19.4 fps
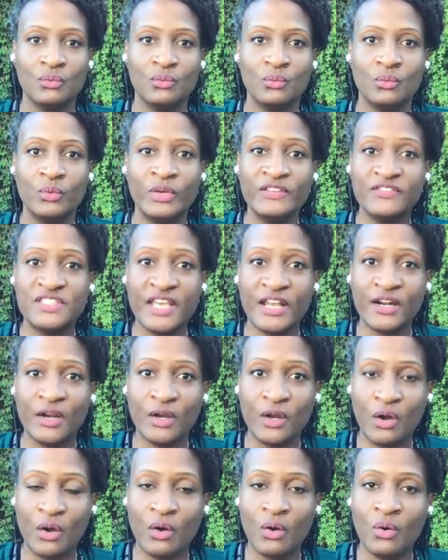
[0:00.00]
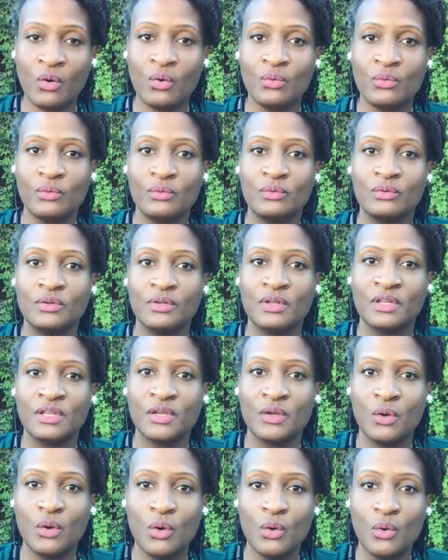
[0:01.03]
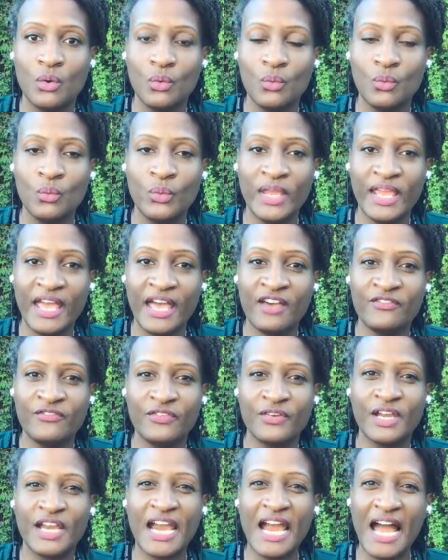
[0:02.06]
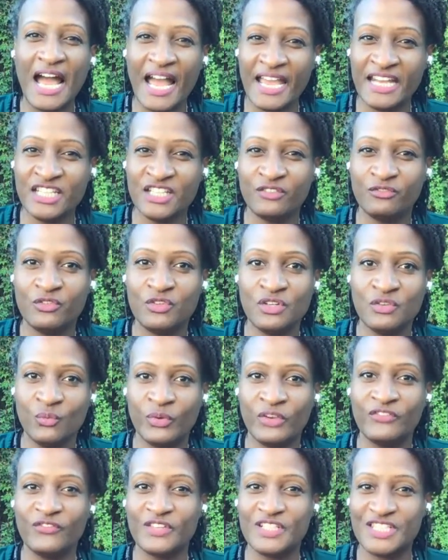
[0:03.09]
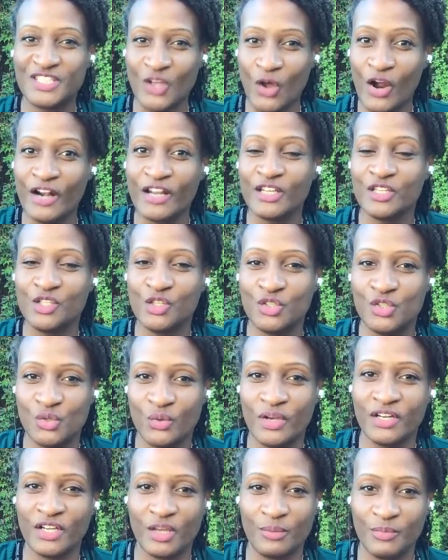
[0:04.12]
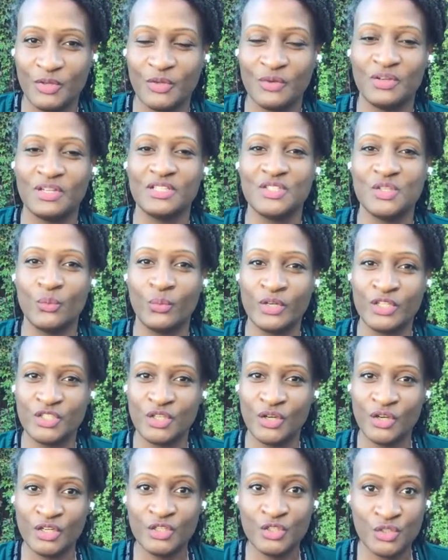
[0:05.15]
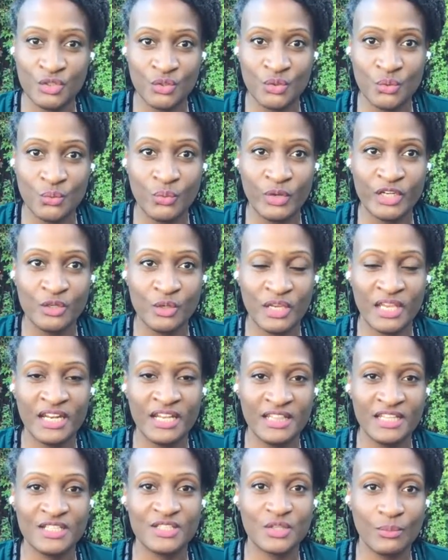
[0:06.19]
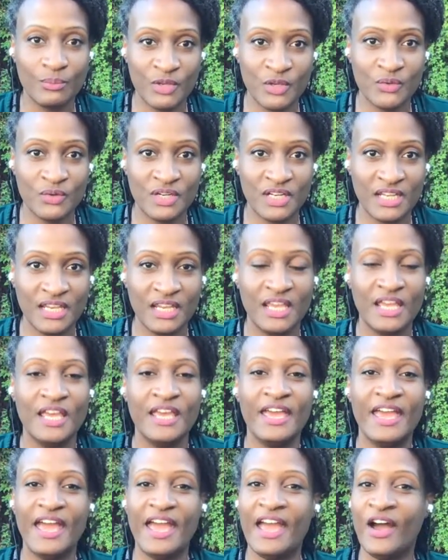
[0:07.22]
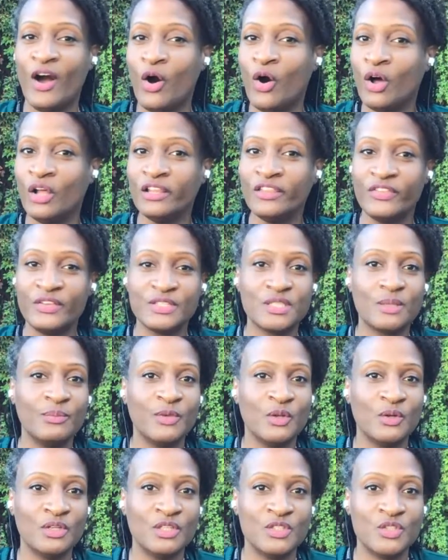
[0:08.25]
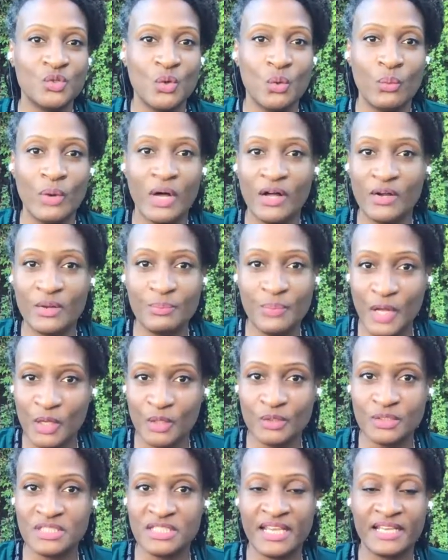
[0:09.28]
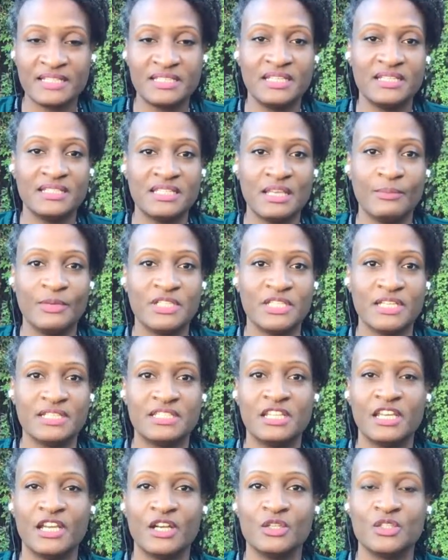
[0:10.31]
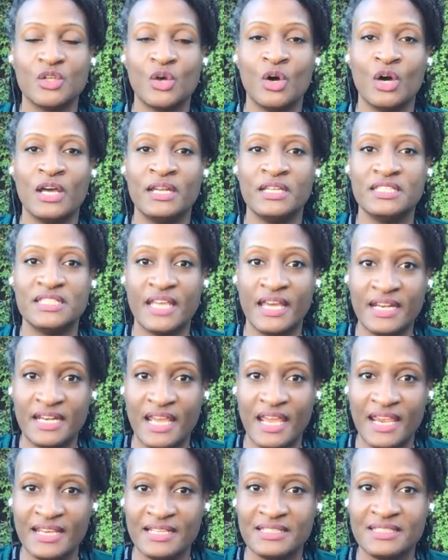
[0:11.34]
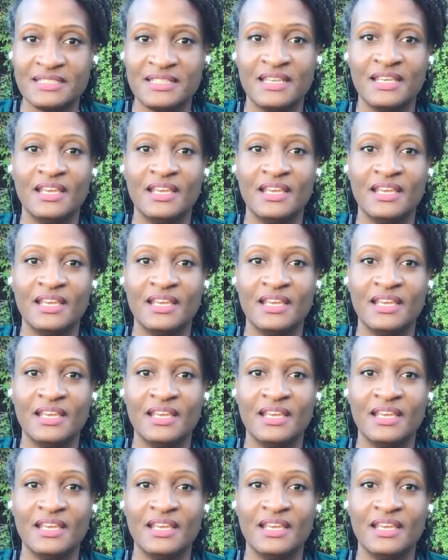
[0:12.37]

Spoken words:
we've set our goal. We've started to join a community. So what you're going to do when you get in this community, all of these communities do a welcome post. Exodus Summit does theirs on Sundays,